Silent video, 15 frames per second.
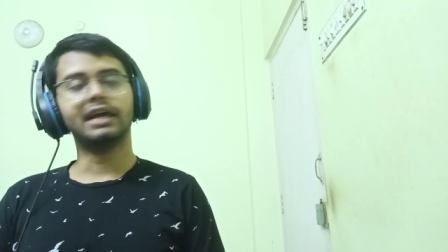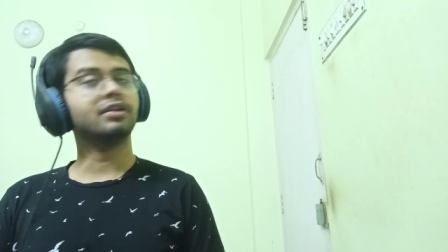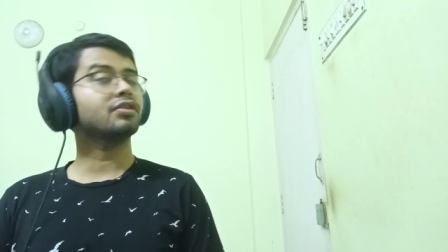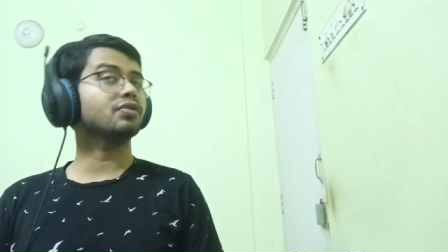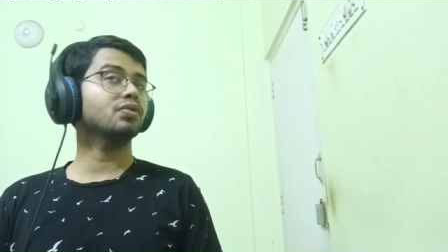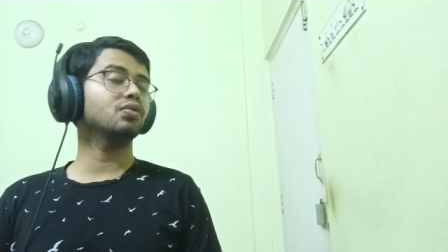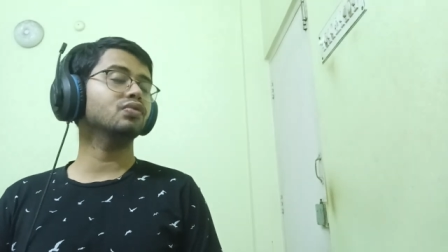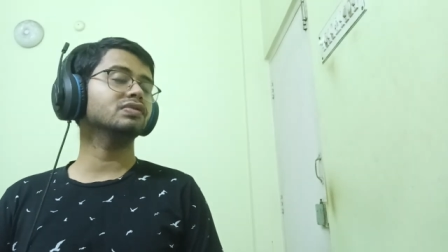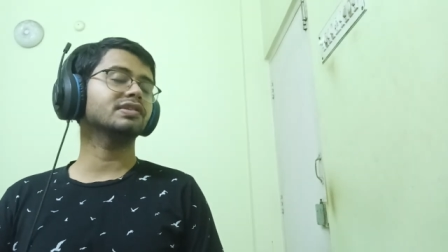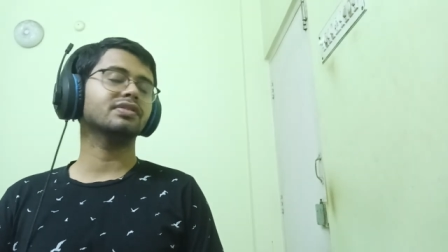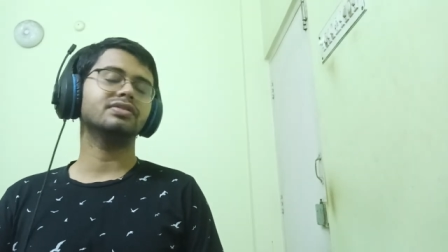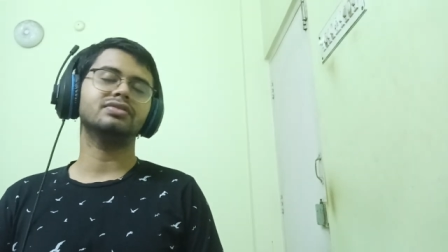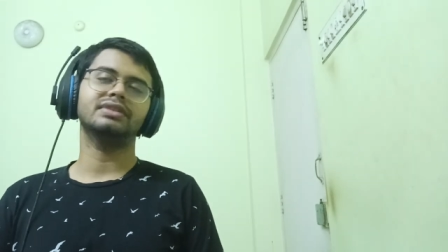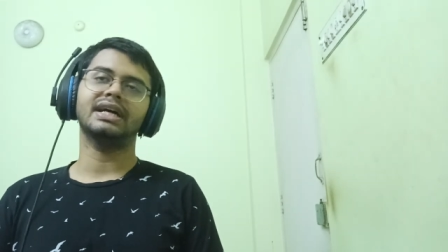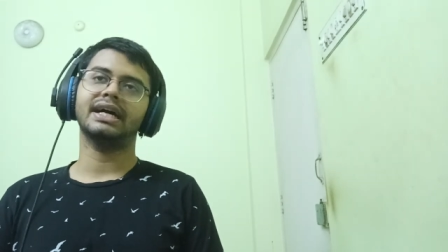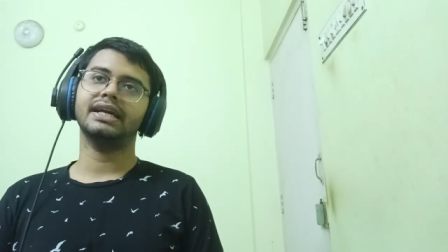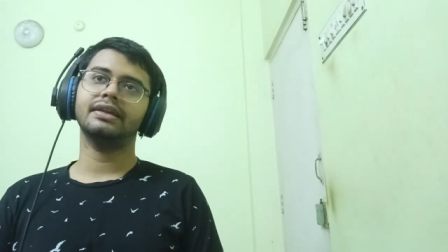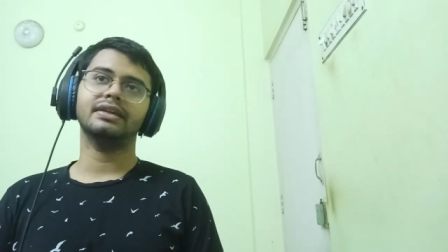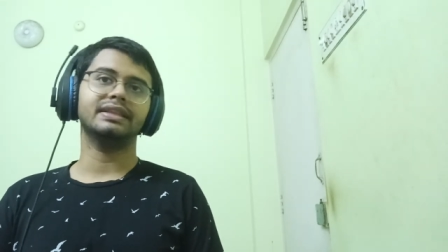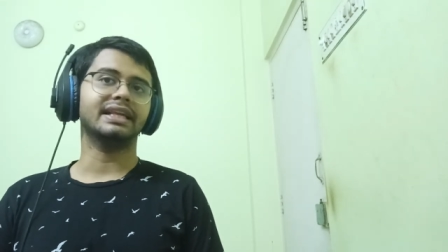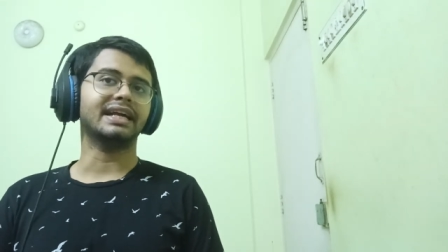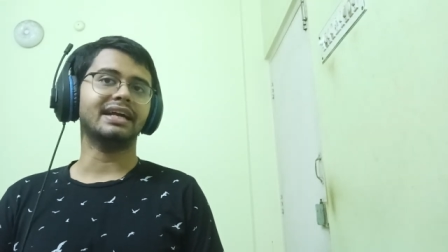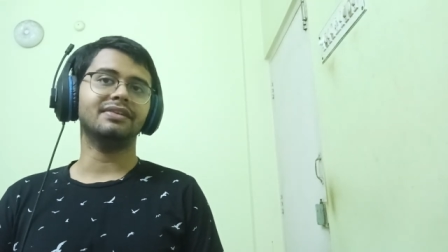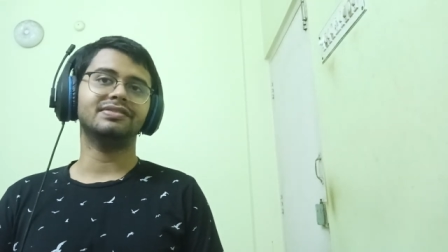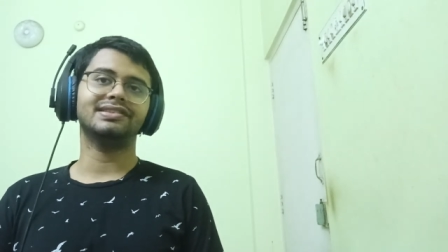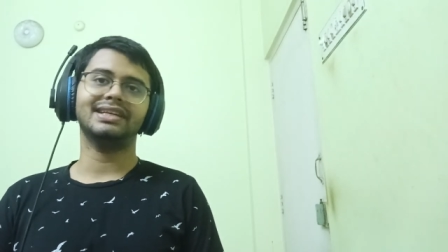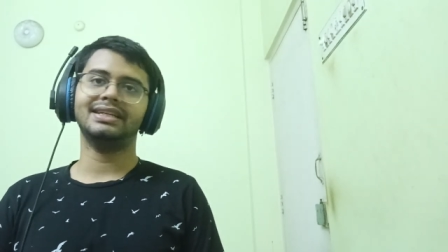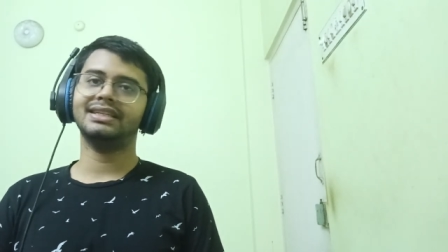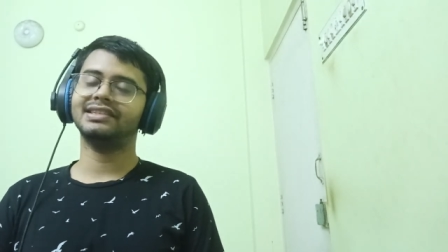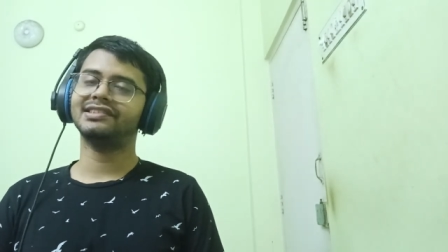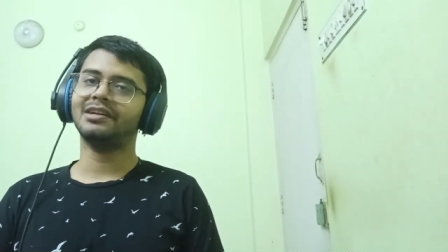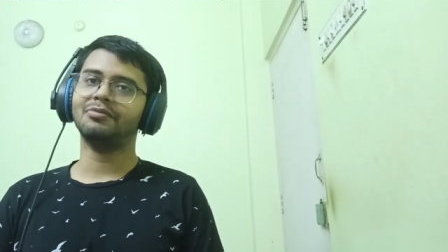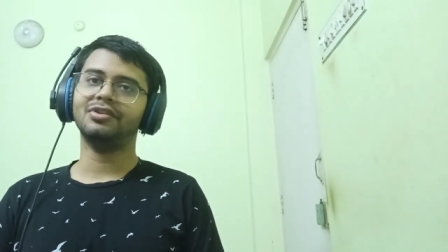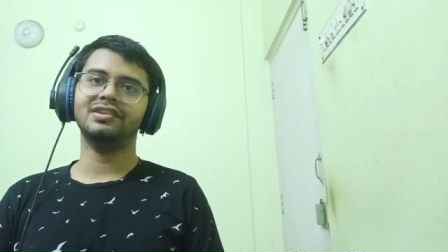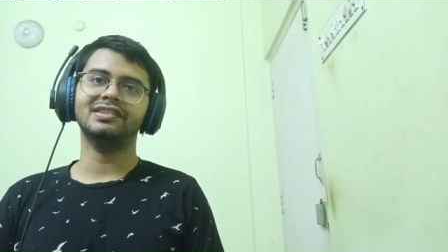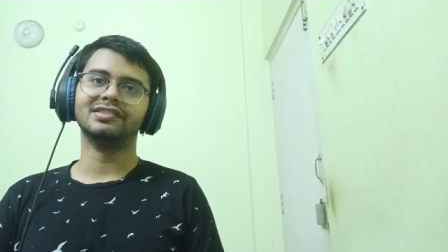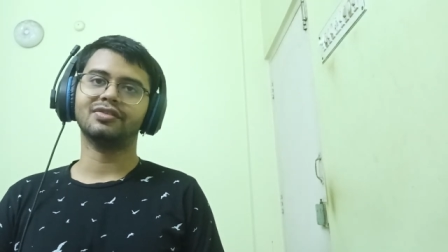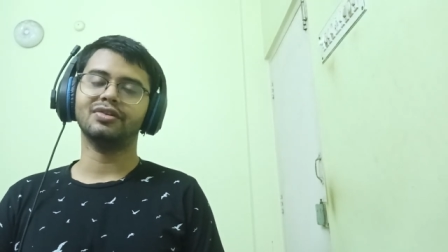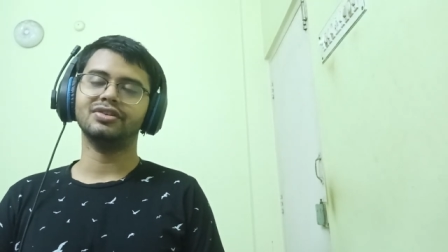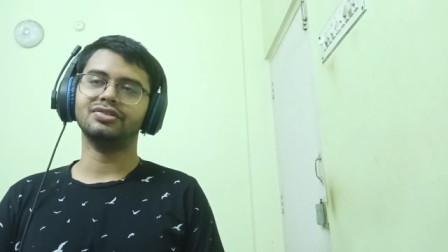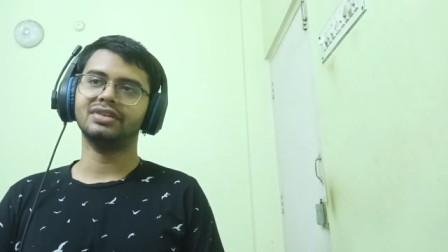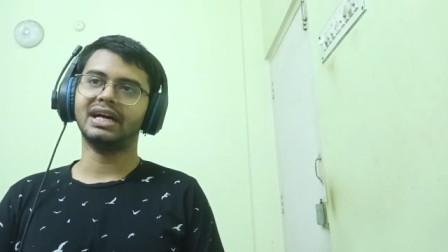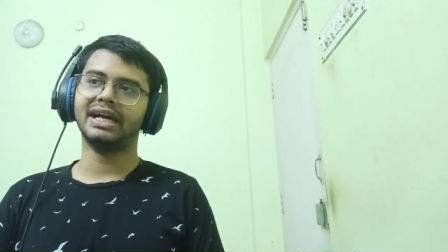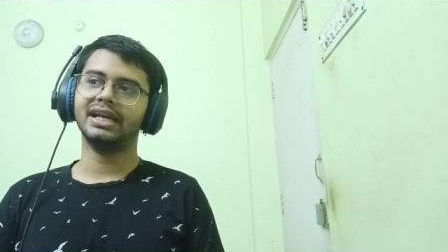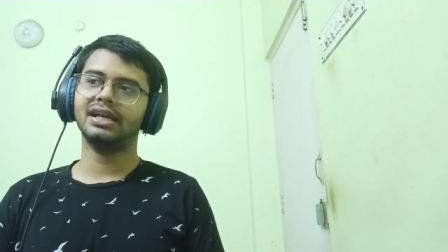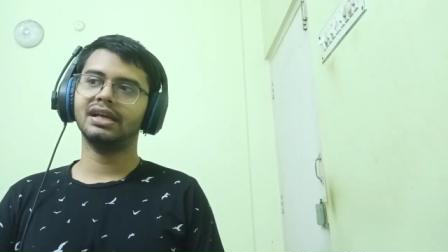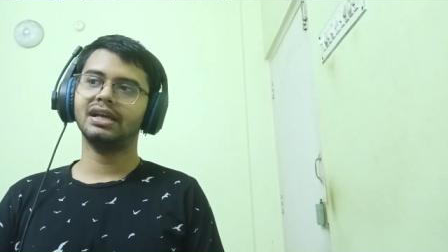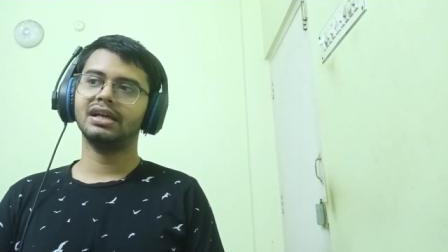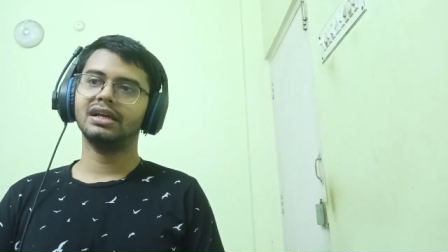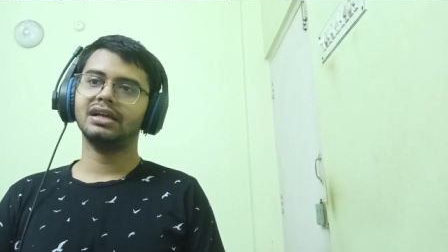I don't know who's going to die. They kind of said that someone is going to die.